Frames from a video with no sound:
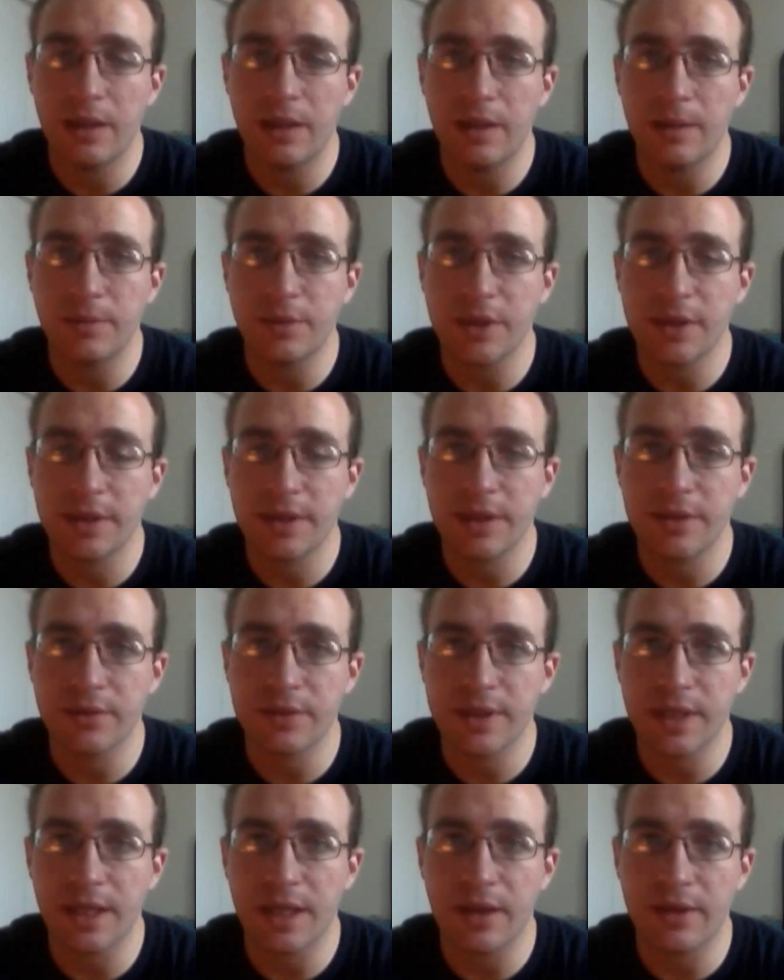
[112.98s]
just because they're
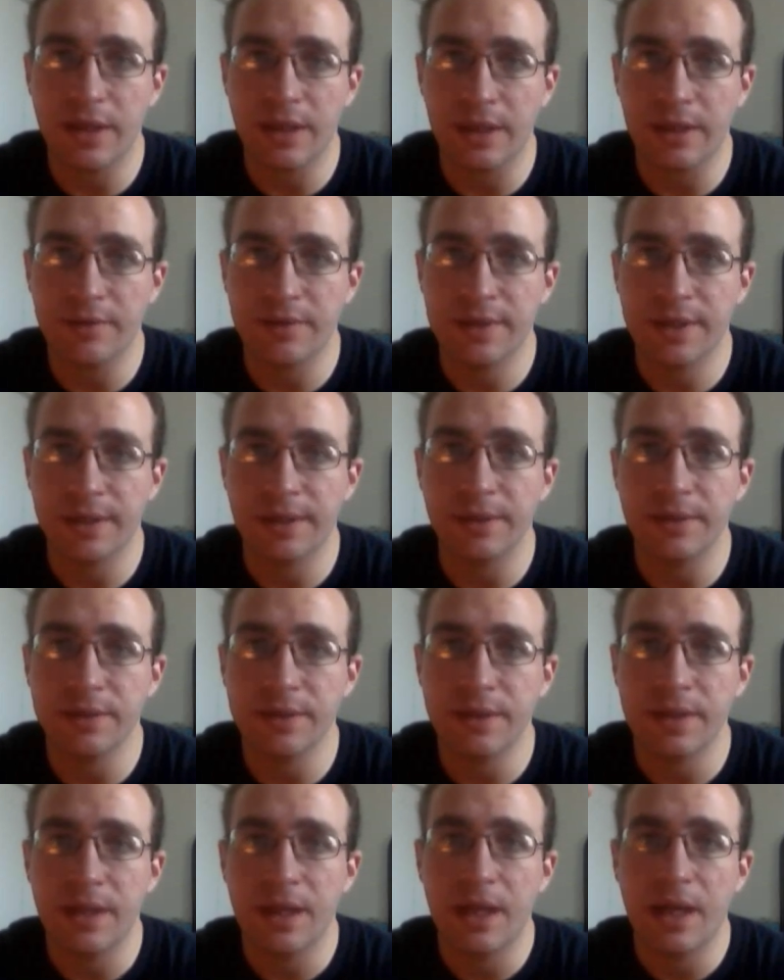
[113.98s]
sending out negative
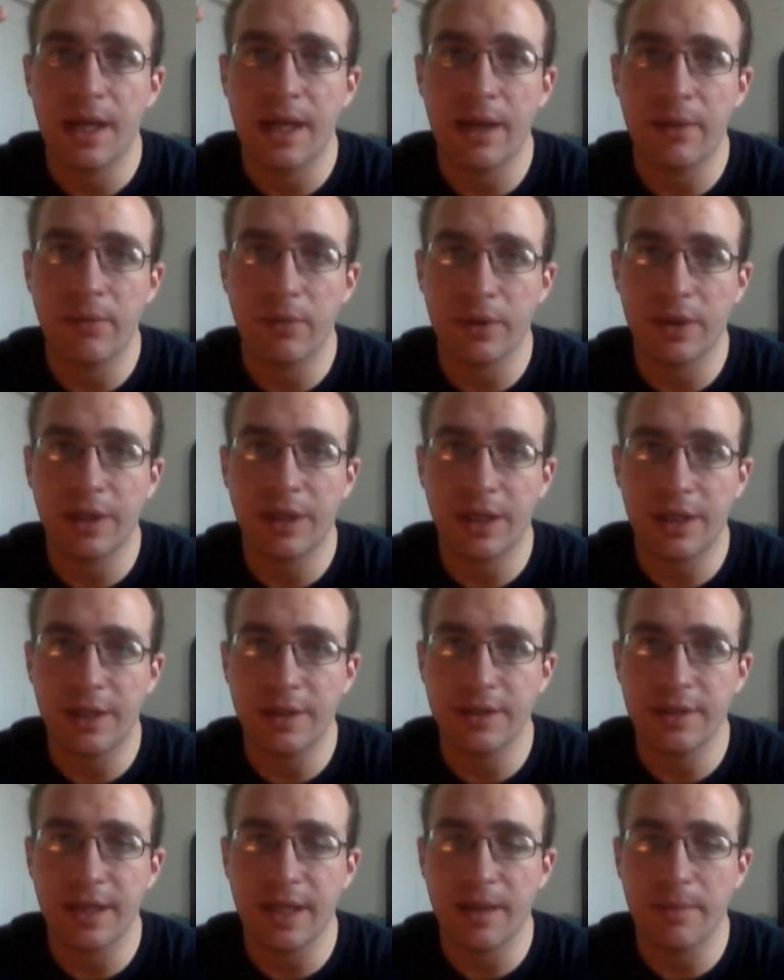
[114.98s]
signals, and we're going to get
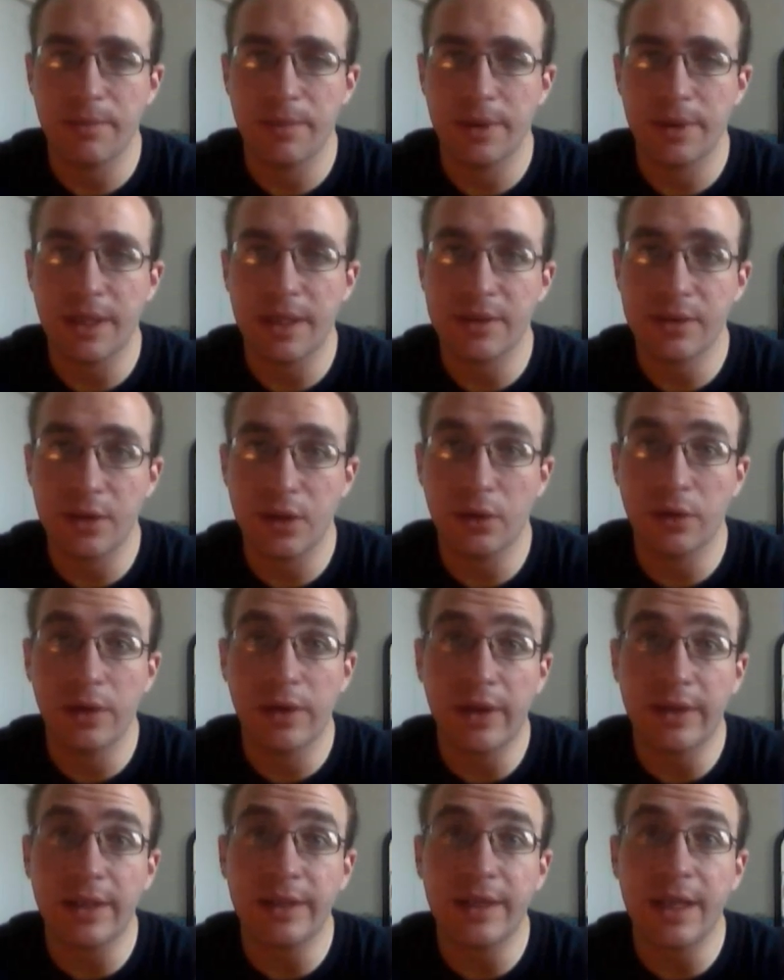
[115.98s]
into that. But that's the only
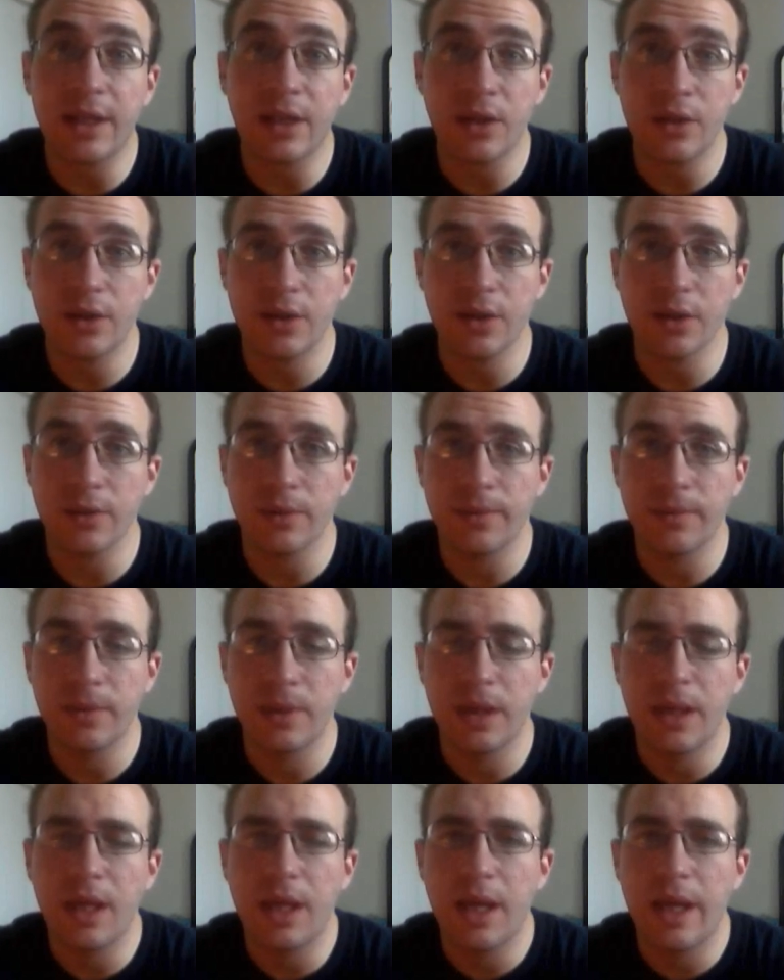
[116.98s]
thing that they can do.
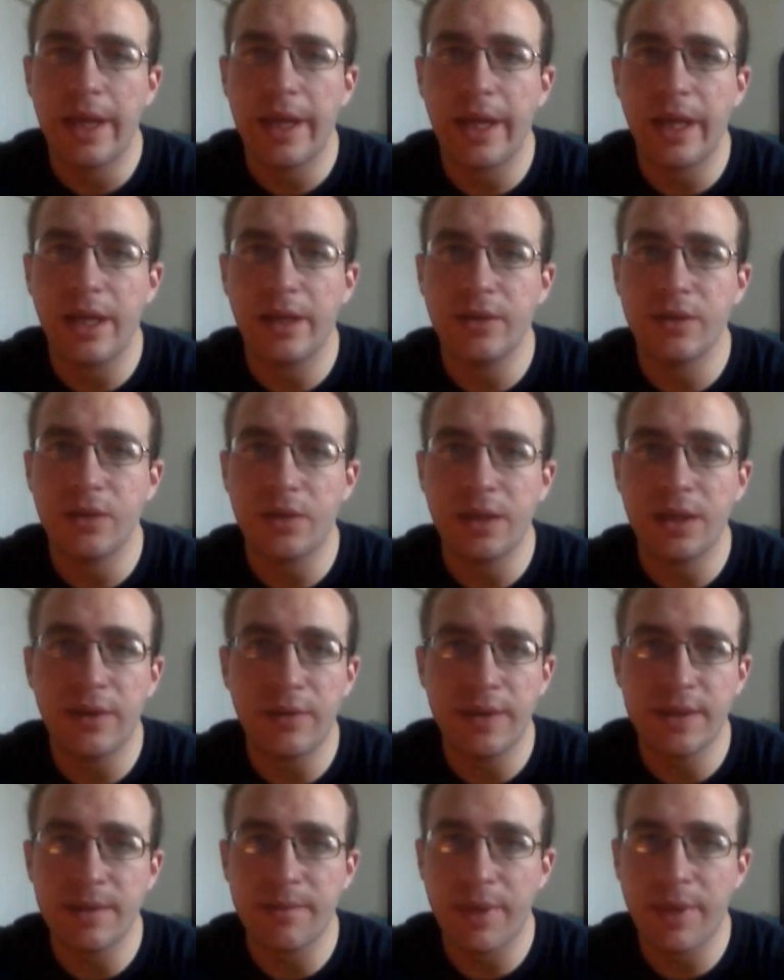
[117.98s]
And so to give
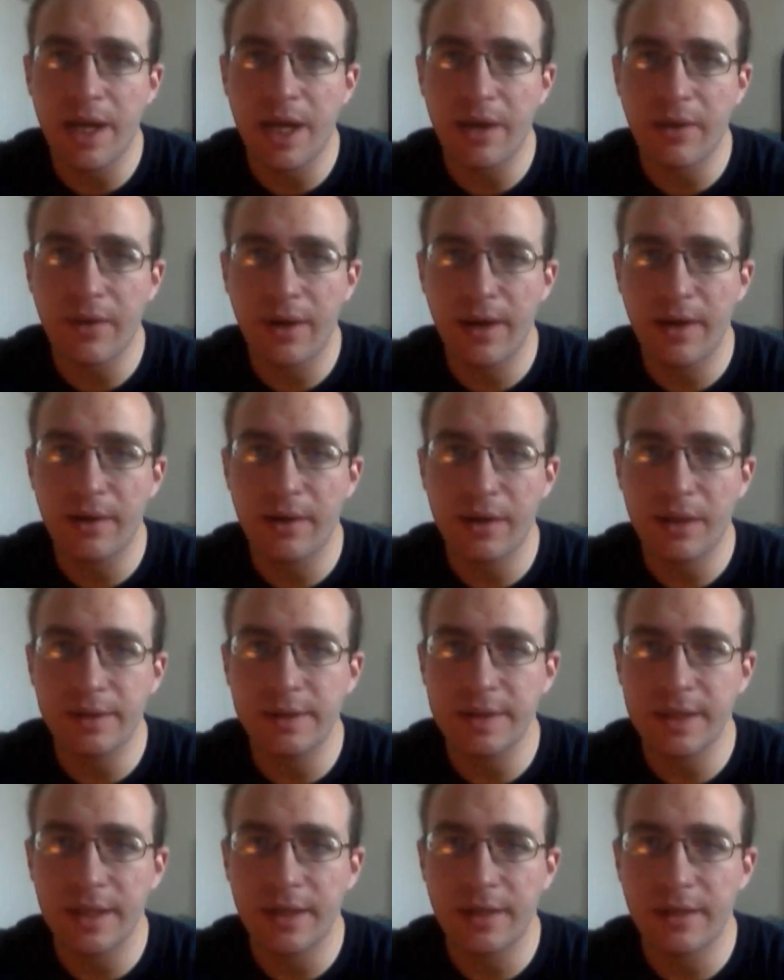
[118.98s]
you some background on
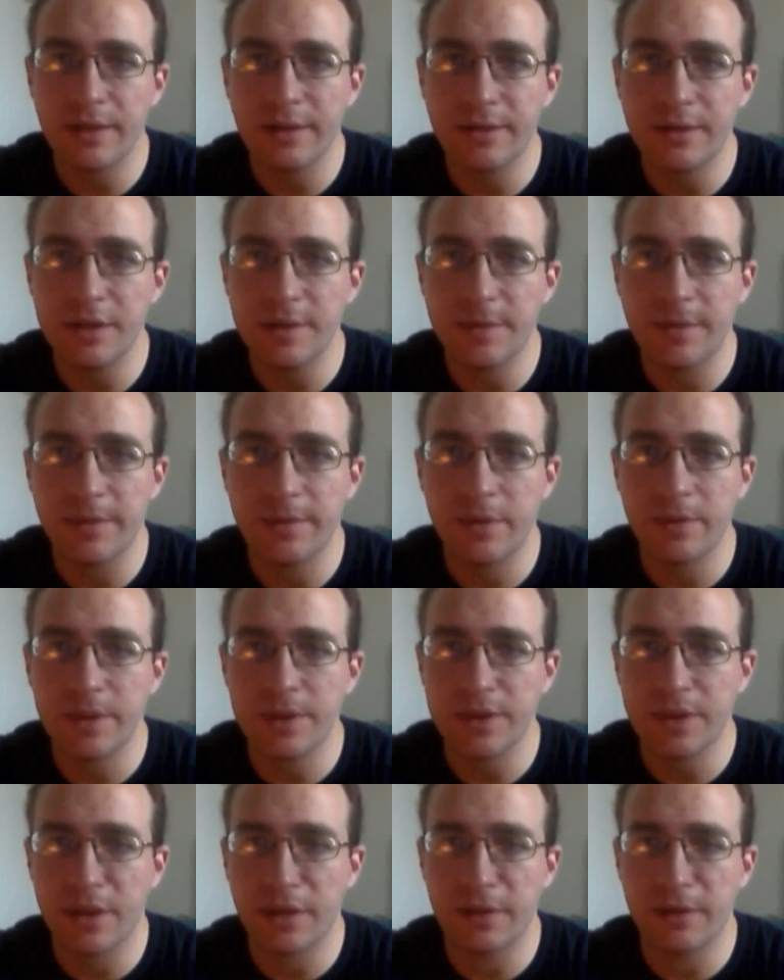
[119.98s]
these characters before we
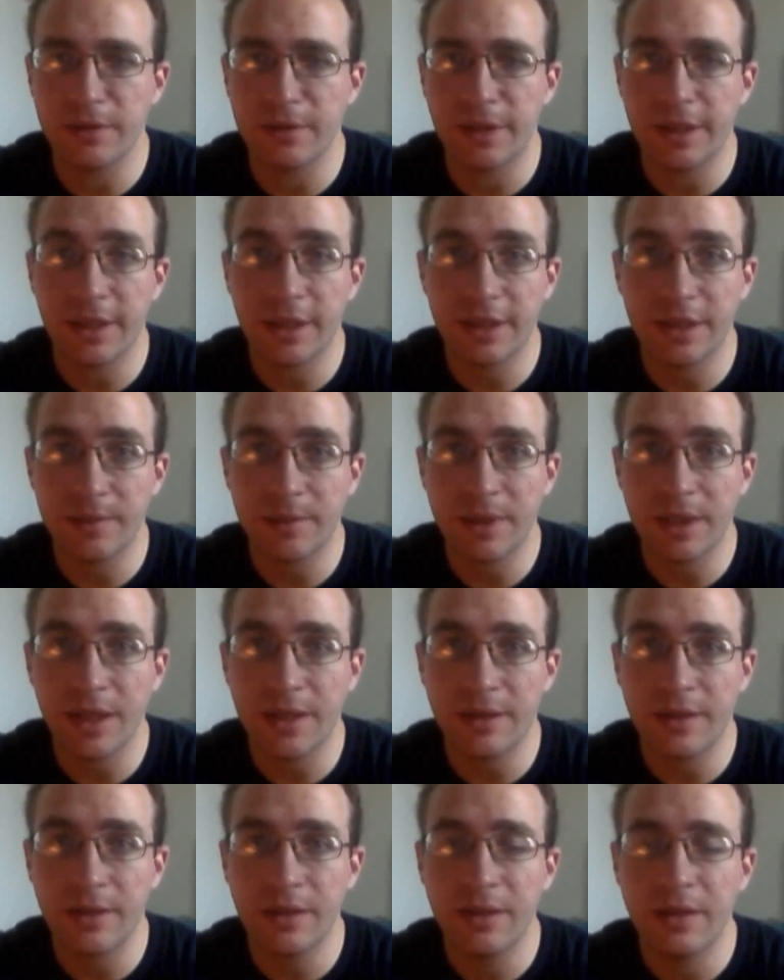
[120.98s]
start linking them
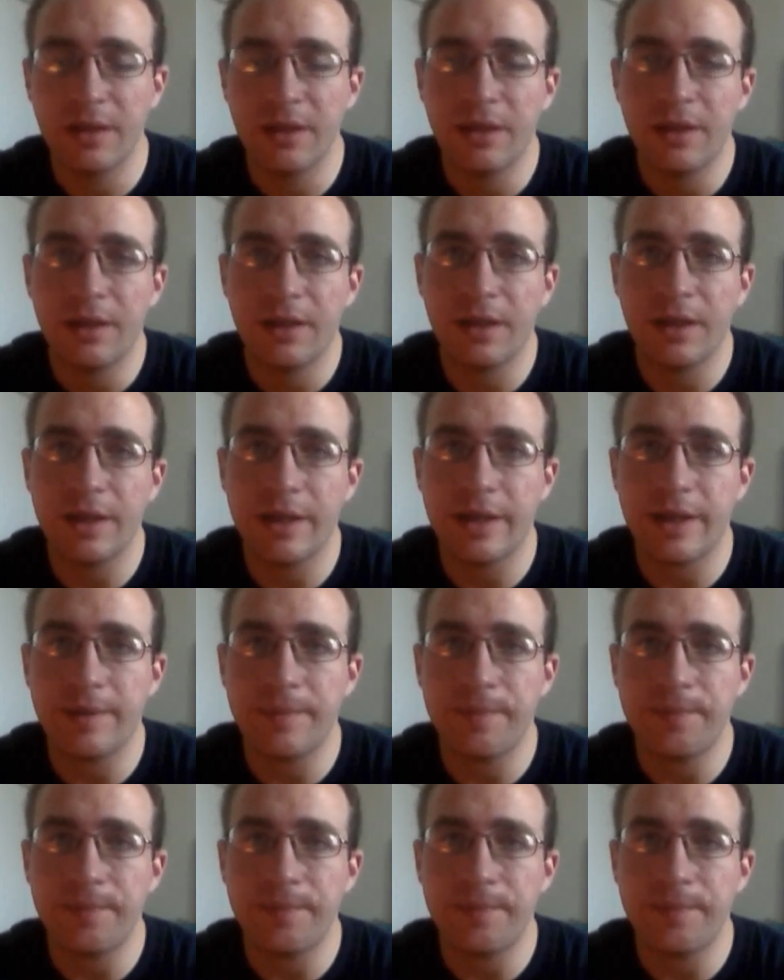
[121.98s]
together, the